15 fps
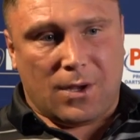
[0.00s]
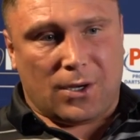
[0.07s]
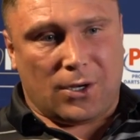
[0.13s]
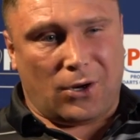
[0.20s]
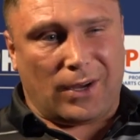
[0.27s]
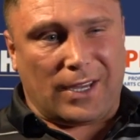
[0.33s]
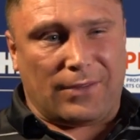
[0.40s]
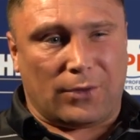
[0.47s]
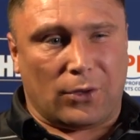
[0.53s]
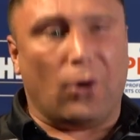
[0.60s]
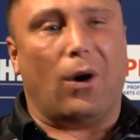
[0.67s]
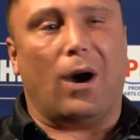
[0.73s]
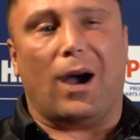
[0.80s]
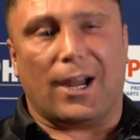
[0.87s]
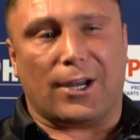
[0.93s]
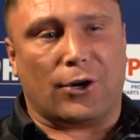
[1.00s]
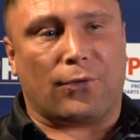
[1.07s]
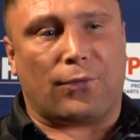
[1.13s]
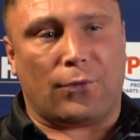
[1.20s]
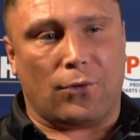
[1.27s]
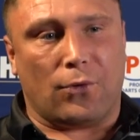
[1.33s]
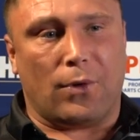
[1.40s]
you know, even though I
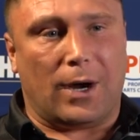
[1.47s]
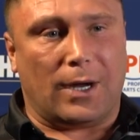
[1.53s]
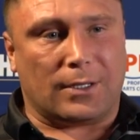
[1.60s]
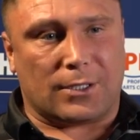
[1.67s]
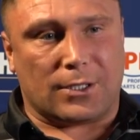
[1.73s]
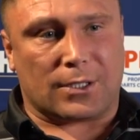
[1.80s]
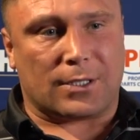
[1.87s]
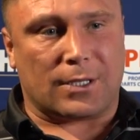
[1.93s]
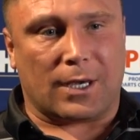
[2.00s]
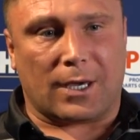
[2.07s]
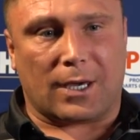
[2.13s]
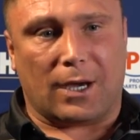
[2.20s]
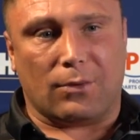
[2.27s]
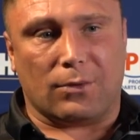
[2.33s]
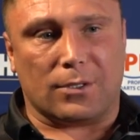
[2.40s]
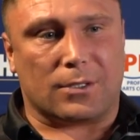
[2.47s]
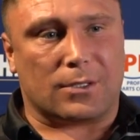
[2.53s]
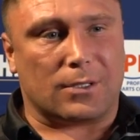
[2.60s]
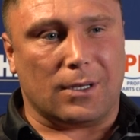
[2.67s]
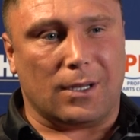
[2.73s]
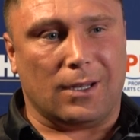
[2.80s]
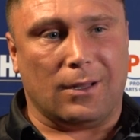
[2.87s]
got through, I just think I
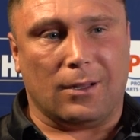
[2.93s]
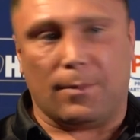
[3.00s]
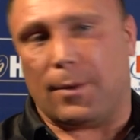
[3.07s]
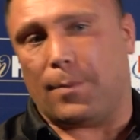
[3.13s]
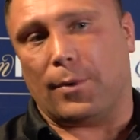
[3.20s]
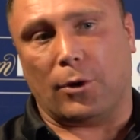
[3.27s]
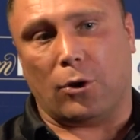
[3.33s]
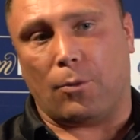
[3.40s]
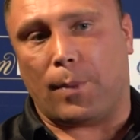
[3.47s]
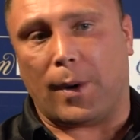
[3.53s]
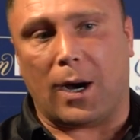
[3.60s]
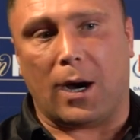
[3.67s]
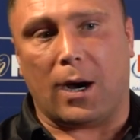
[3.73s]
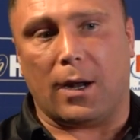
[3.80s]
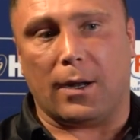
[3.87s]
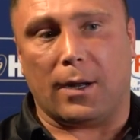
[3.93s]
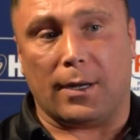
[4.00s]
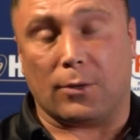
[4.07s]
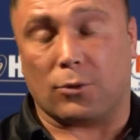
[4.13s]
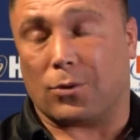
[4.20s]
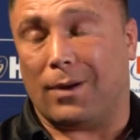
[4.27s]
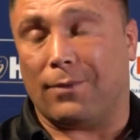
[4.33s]
was a little bit below par, and
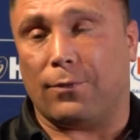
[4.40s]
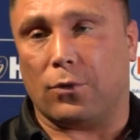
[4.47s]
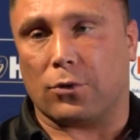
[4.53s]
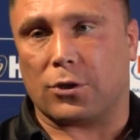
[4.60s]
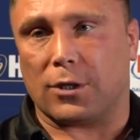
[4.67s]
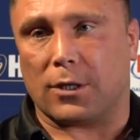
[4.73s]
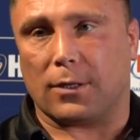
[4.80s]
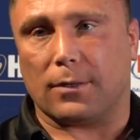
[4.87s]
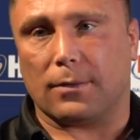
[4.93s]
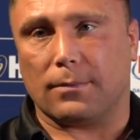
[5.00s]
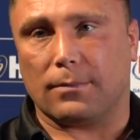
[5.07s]
I was quite fortunate.